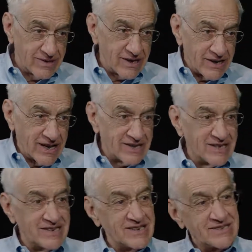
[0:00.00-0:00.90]
in
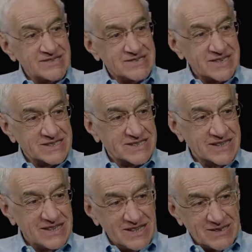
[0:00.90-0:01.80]

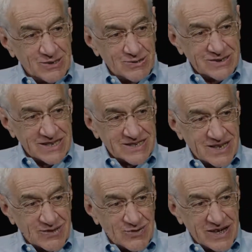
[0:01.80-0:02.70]
1962,
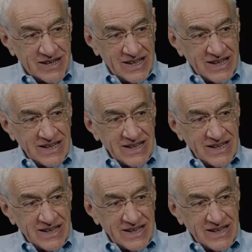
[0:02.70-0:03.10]
63. Right.